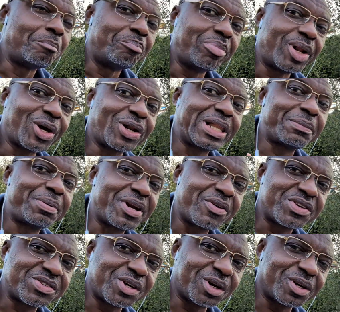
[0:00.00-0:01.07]
blood lipid
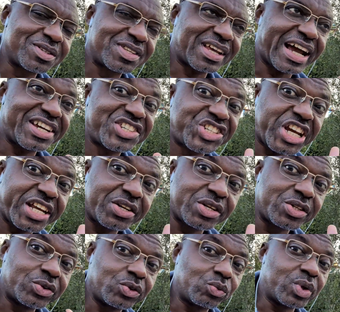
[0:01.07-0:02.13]
results. I shared
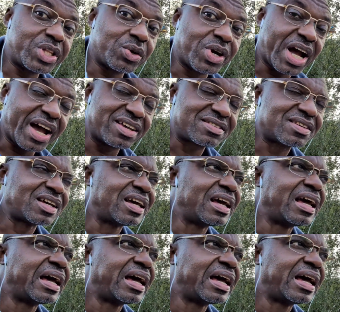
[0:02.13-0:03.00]
it with you guys.